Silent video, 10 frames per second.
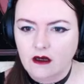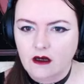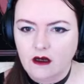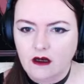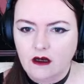
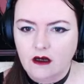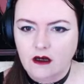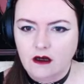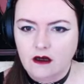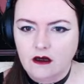What do you
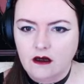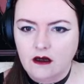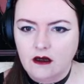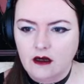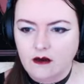want?
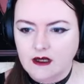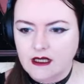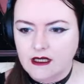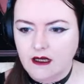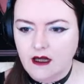I want to
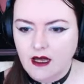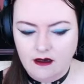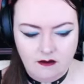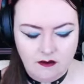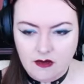sell
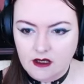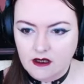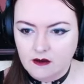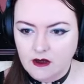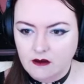items,
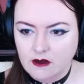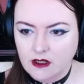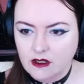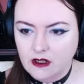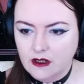is what I
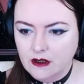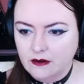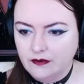want to do.